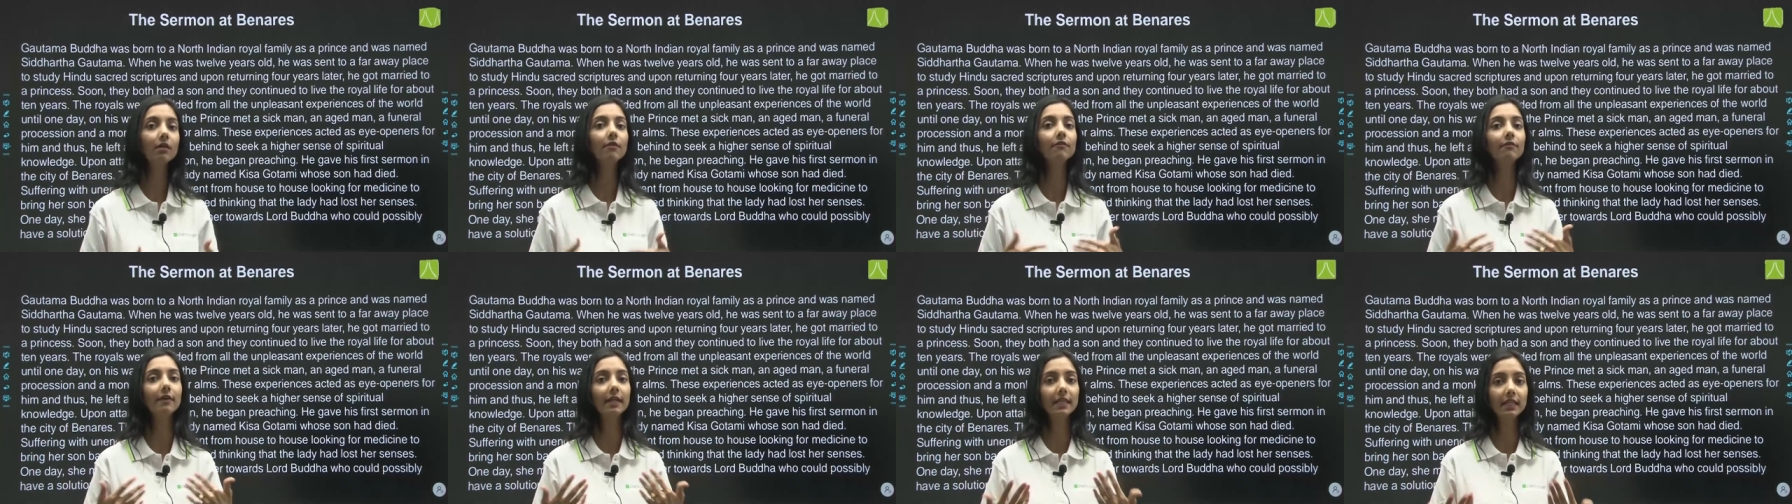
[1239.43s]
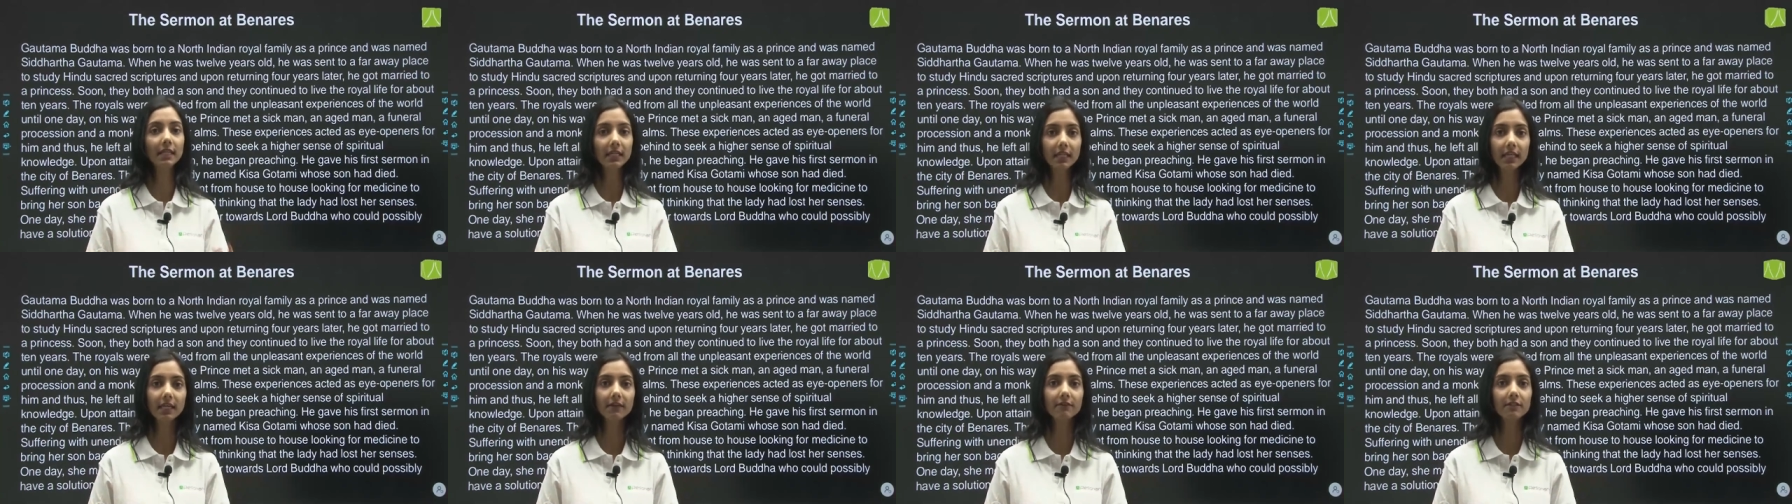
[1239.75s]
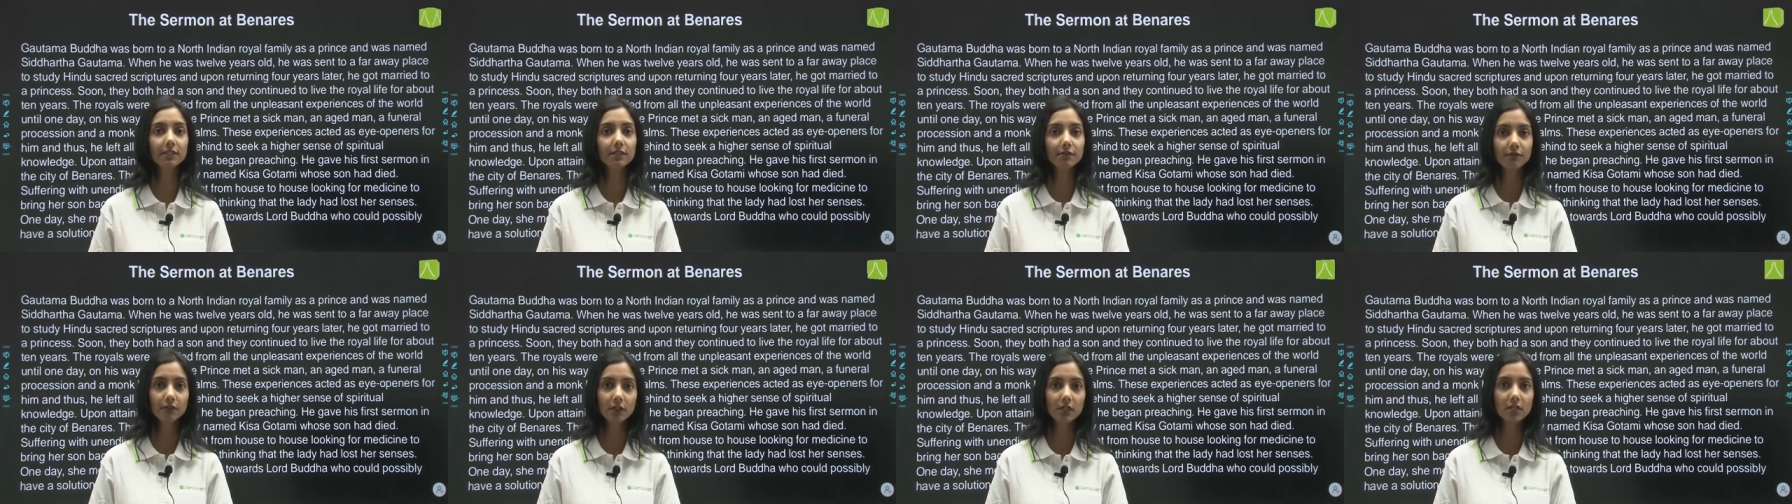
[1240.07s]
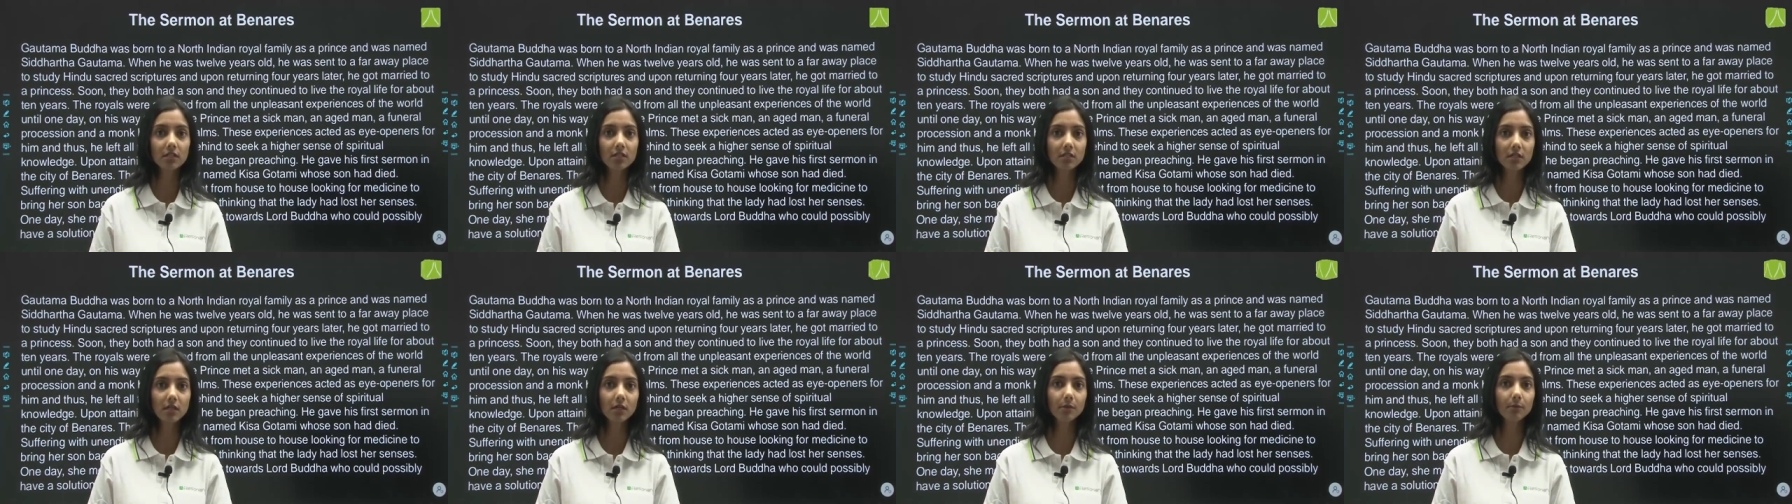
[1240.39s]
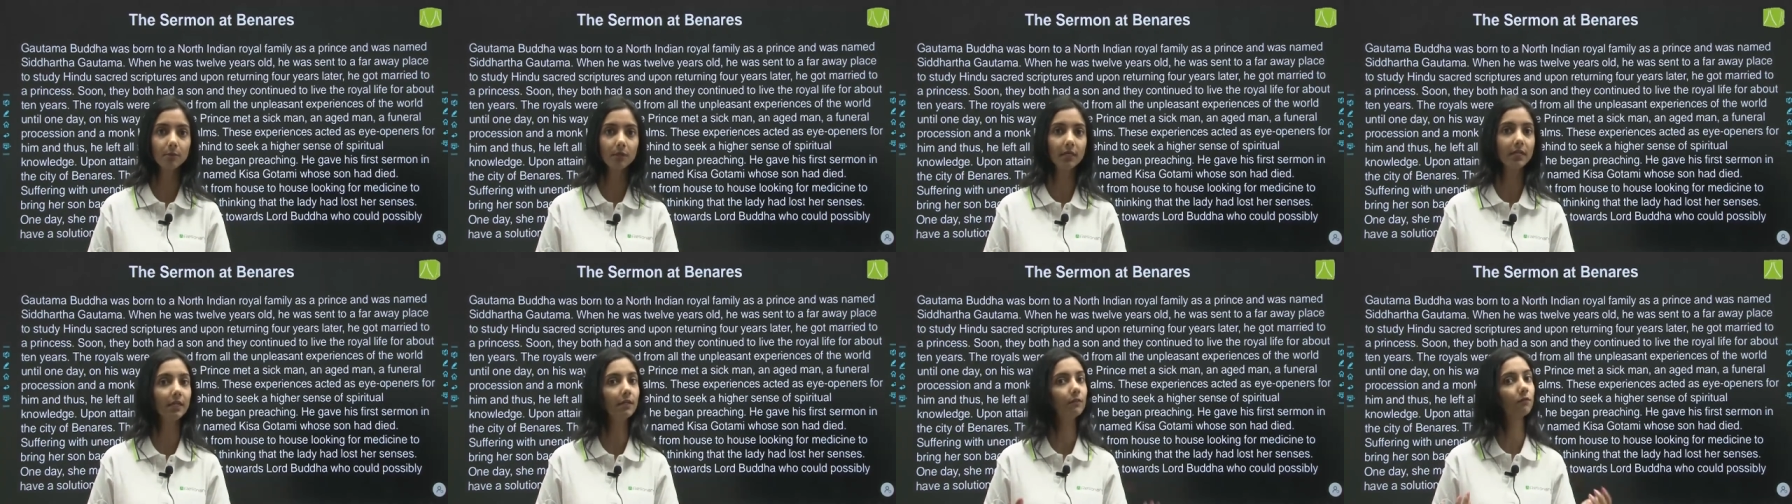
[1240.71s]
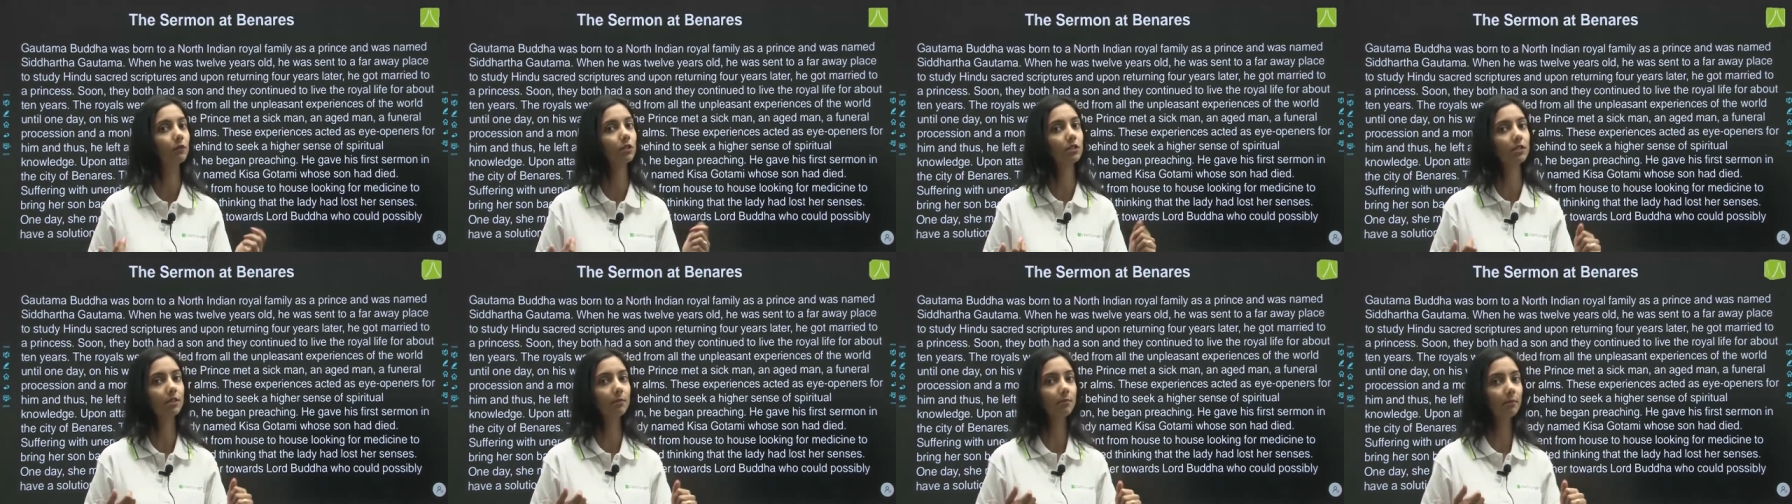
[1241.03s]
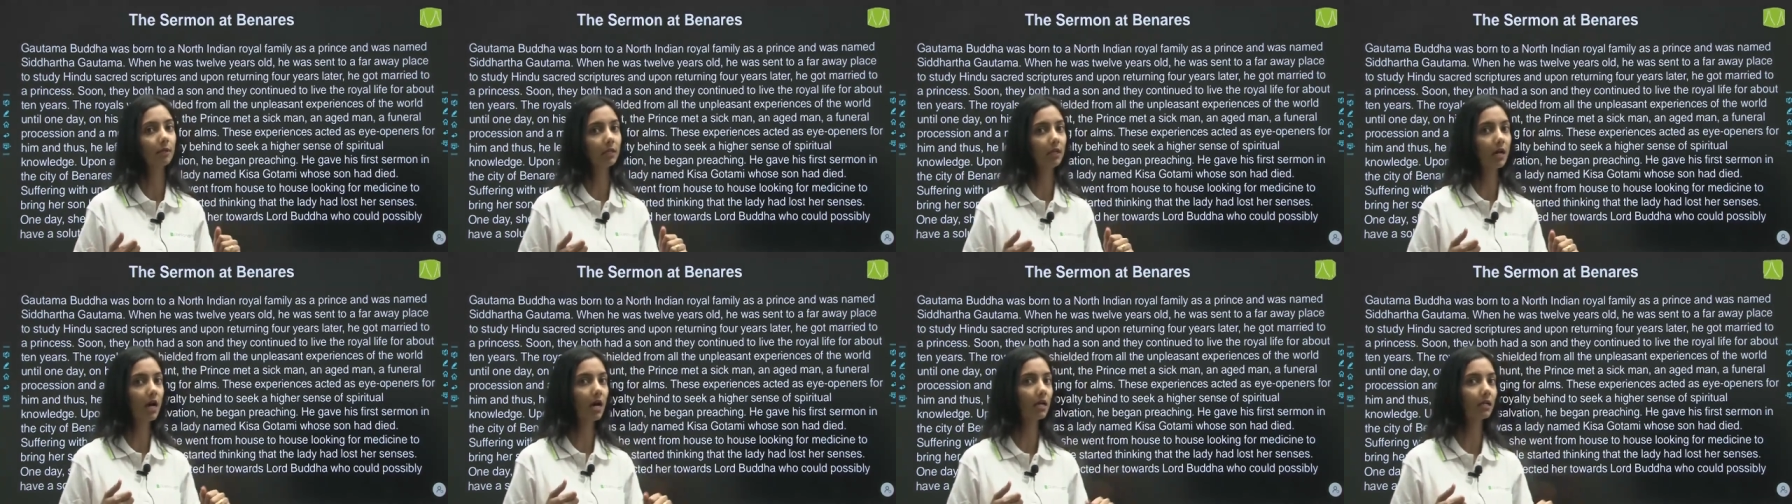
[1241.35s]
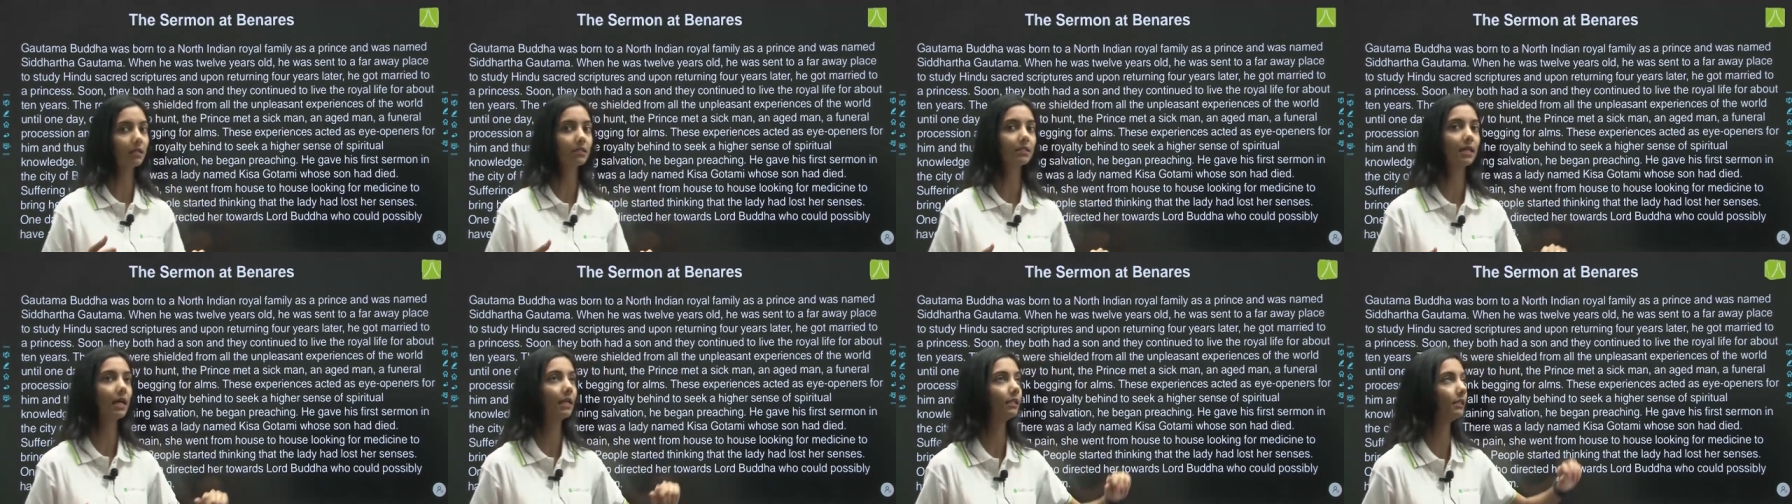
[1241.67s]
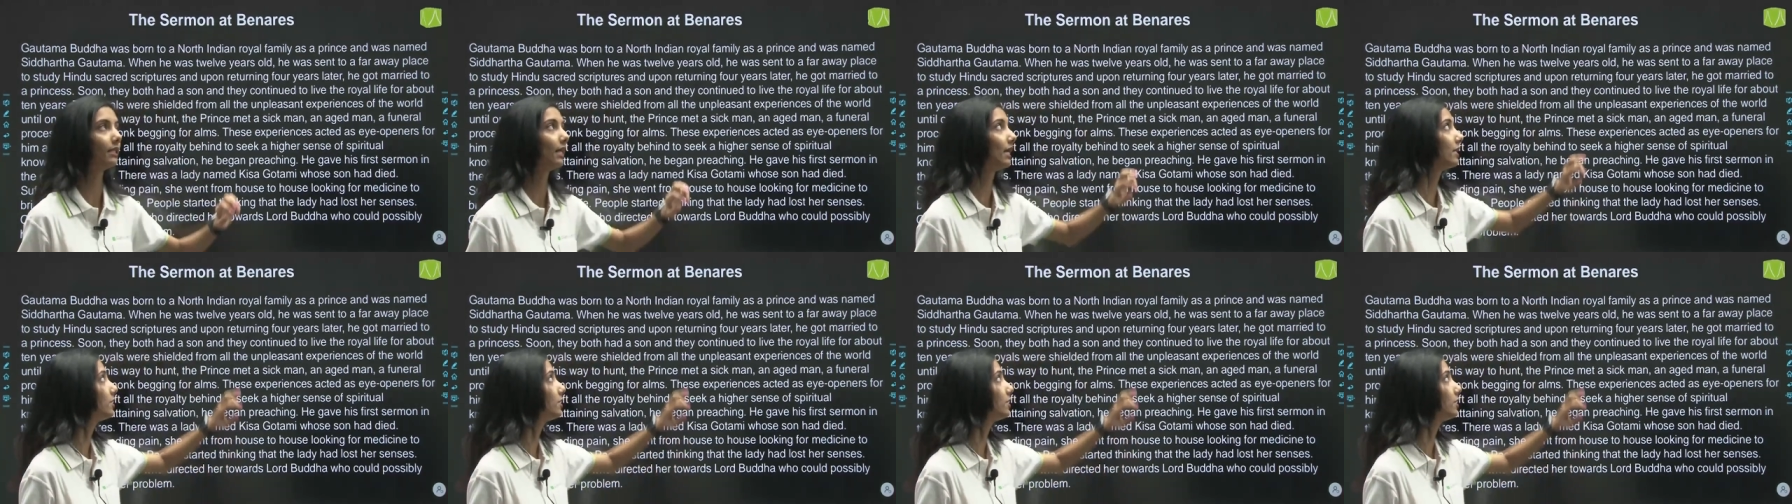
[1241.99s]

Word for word: when he gave his first sermon, it was in Banaras, and